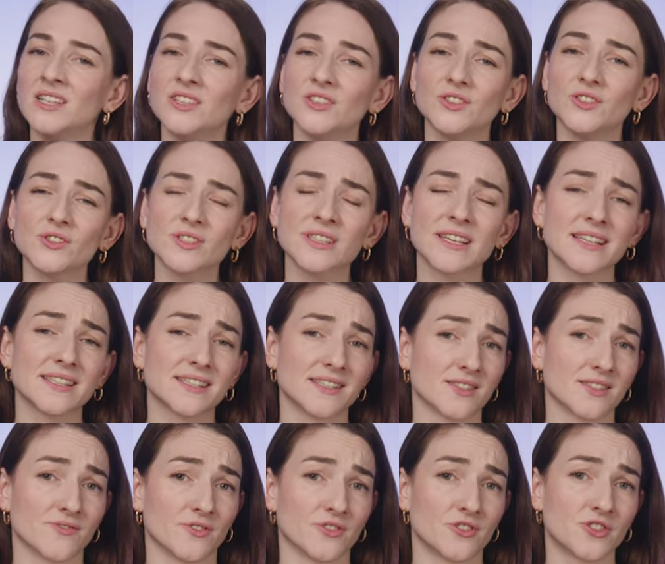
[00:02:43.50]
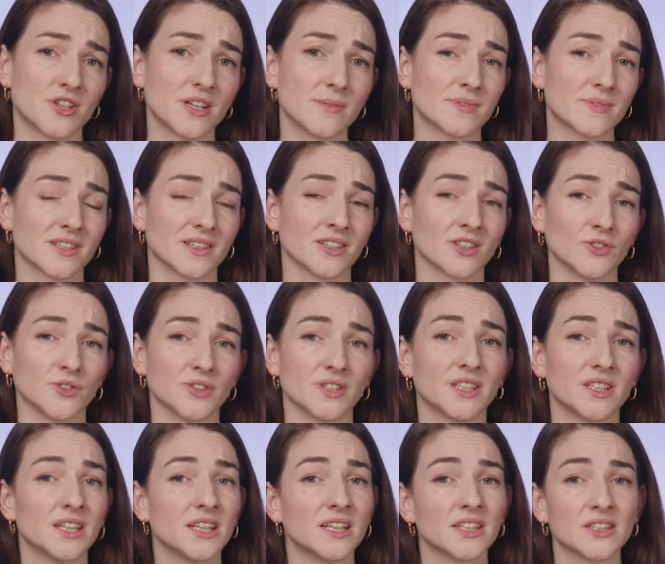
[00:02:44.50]
Use cases for chips include
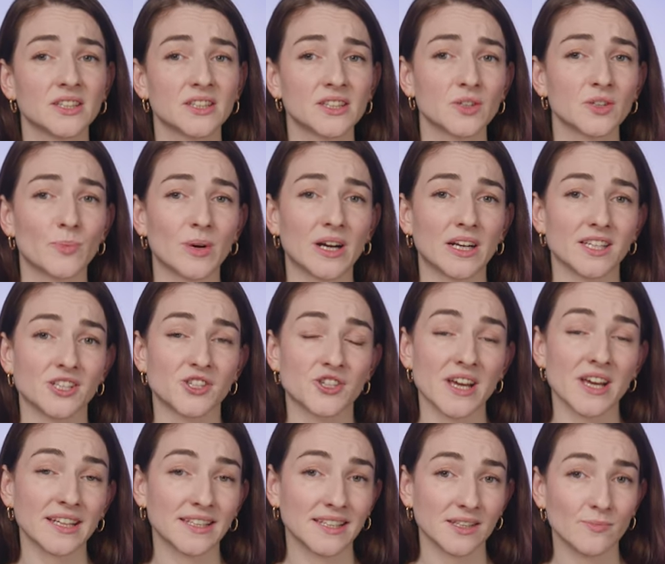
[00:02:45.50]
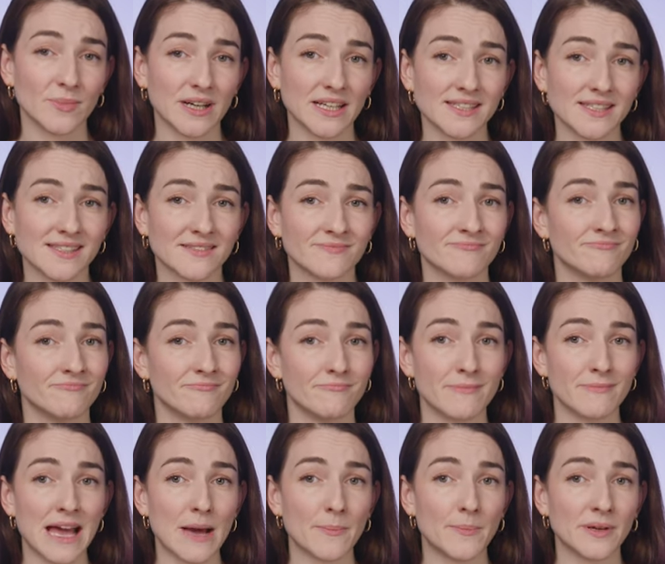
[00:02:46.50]
third-party chat embeds,
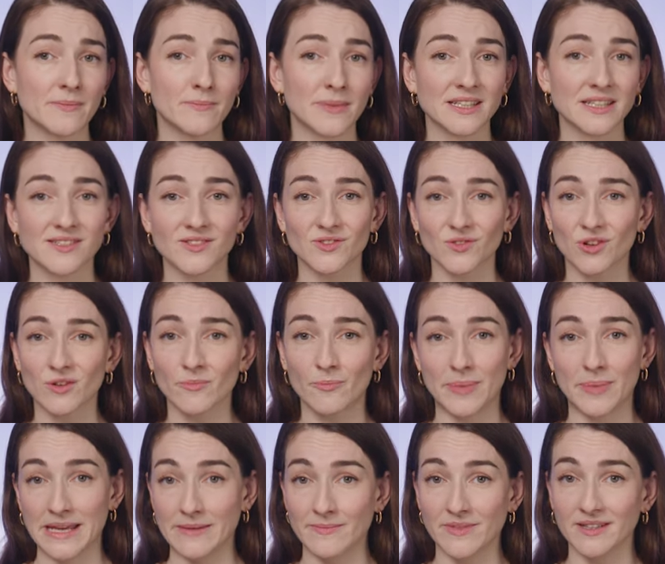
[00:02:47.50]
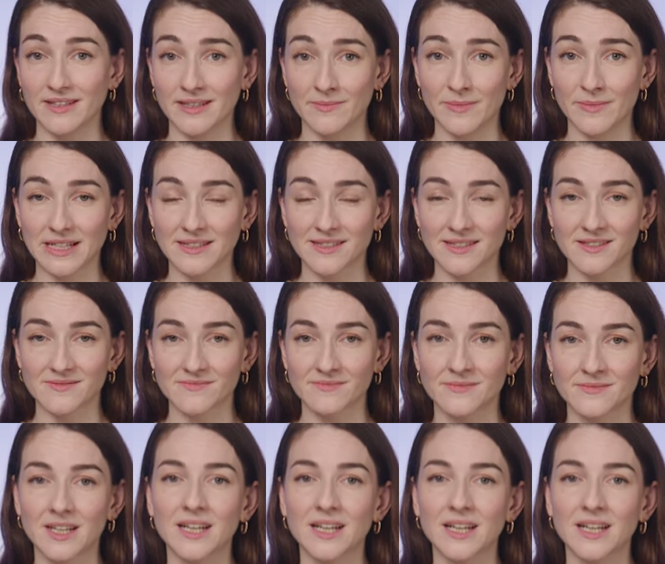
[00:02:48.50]
map embeds, or payment embeds,